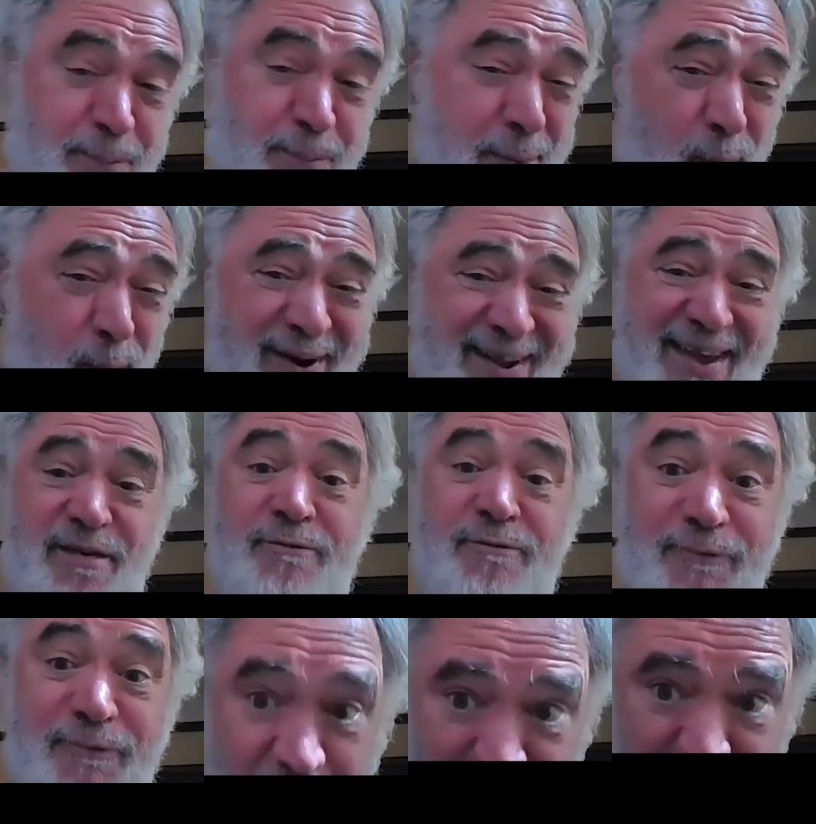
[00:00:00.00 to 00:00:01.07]
If people want to get
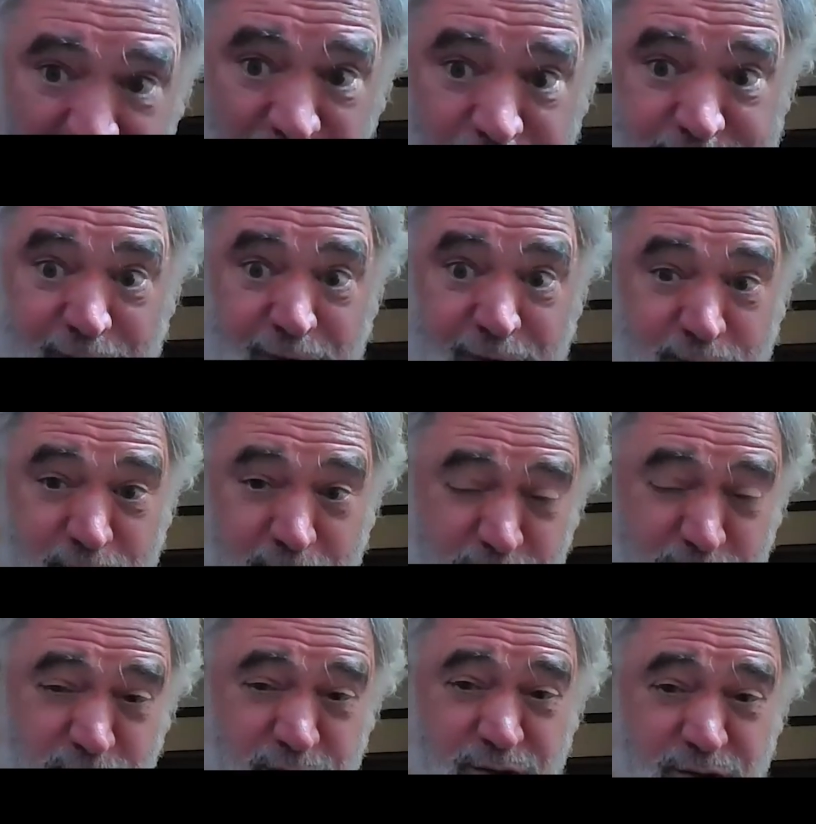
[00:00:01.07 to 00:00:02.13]
involved in
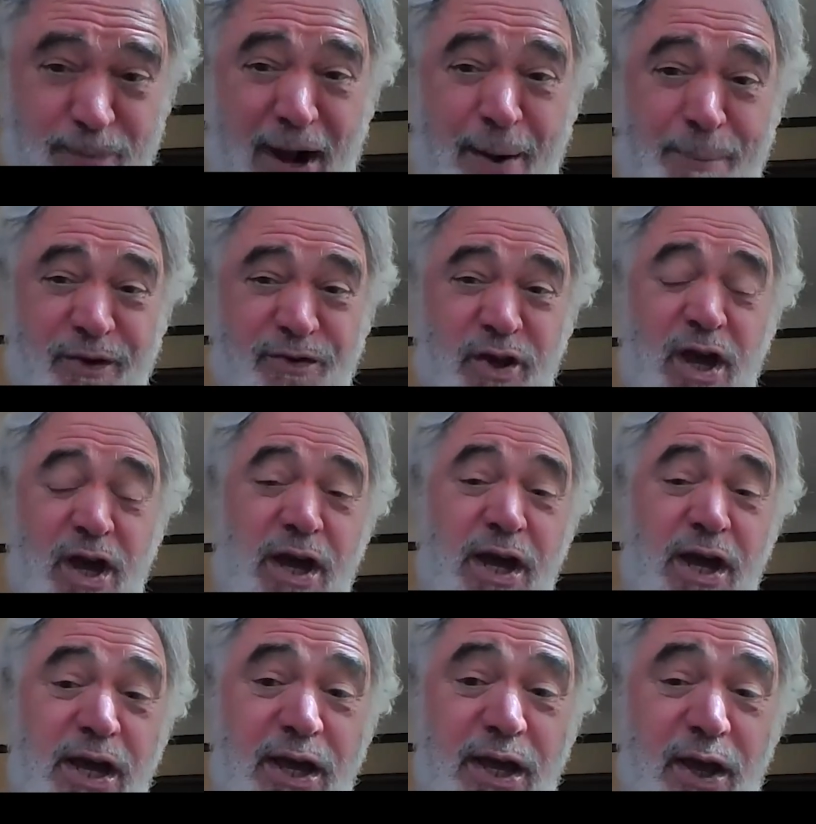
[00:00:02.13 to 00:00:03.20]
in these monopolies,
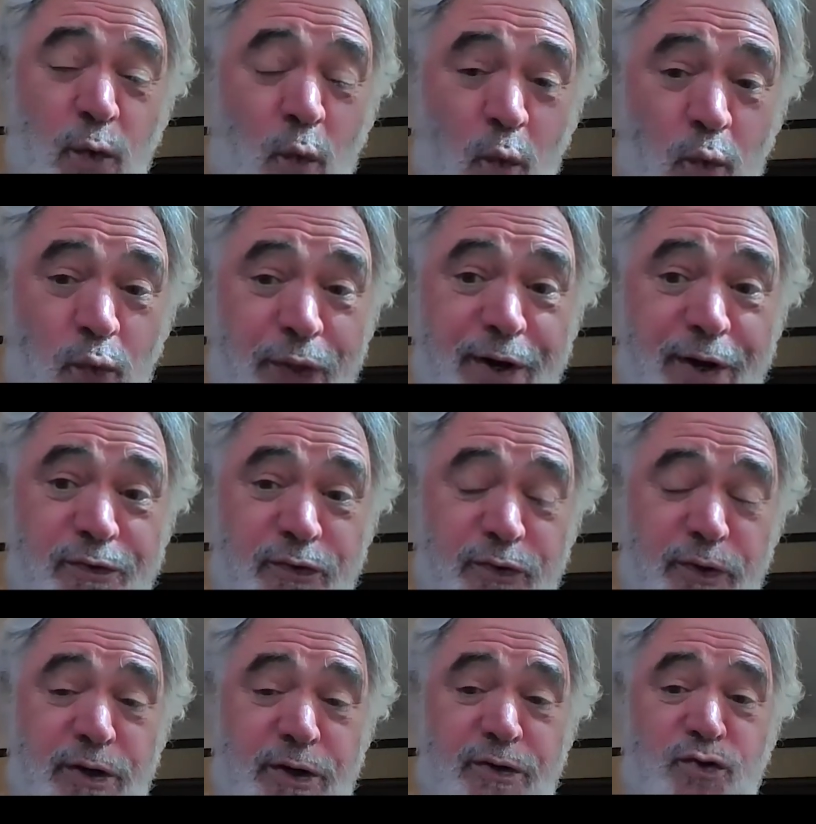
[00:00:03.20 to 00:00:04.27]
it,
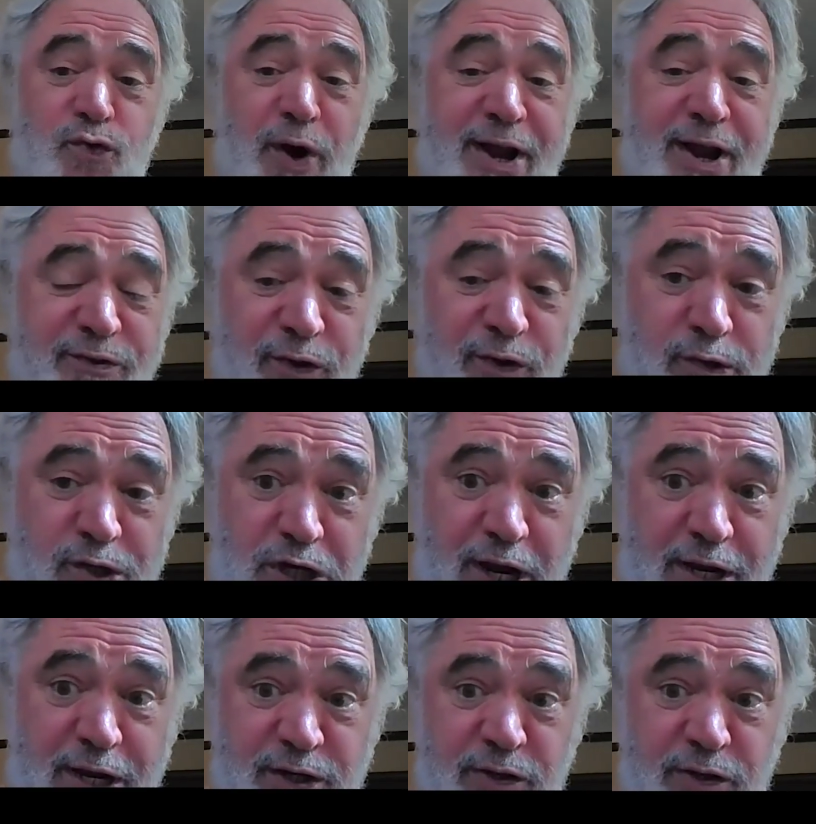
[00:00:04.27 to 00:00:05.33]
there's there's trade
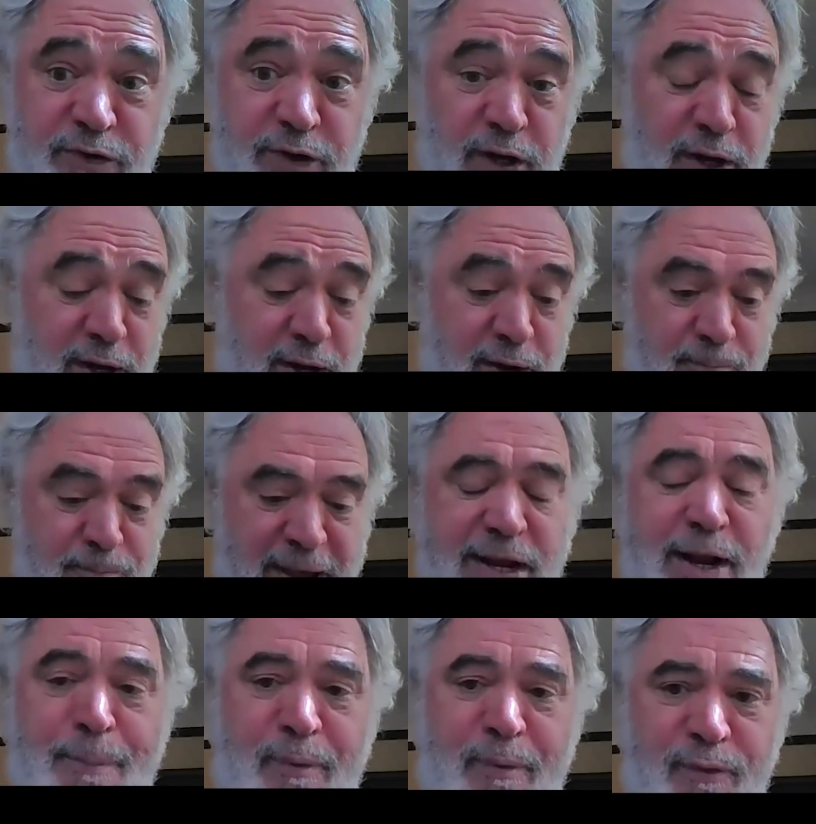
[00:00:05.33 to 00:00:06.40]
associations
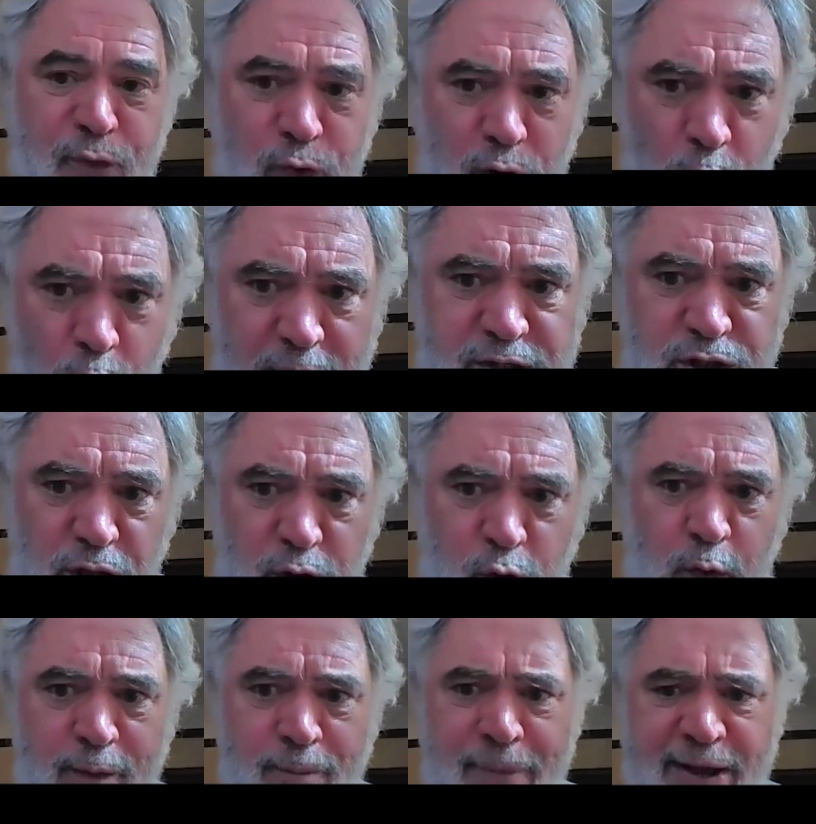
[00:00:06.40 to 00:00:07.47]
made up of original
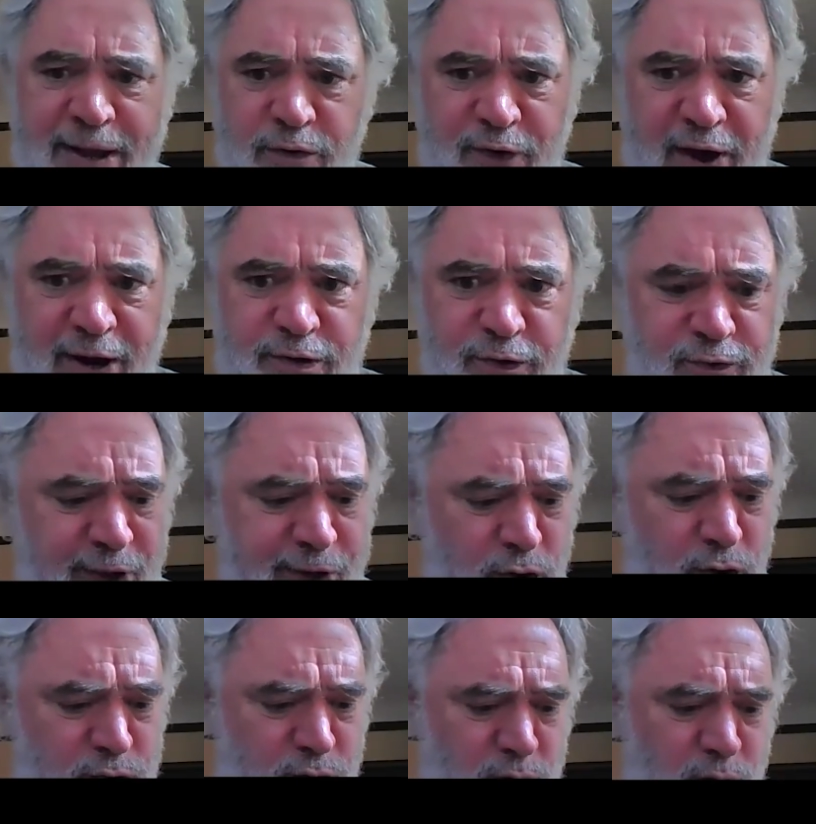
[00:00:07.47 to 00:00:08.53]
equipment manufacturers like
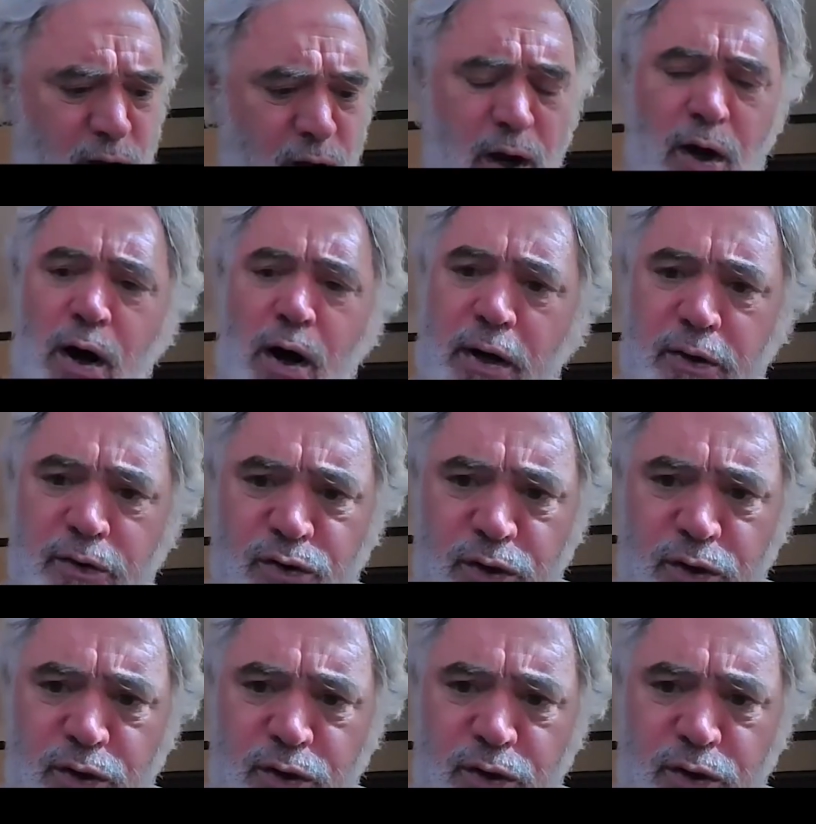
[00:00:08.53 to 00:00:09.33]
uh,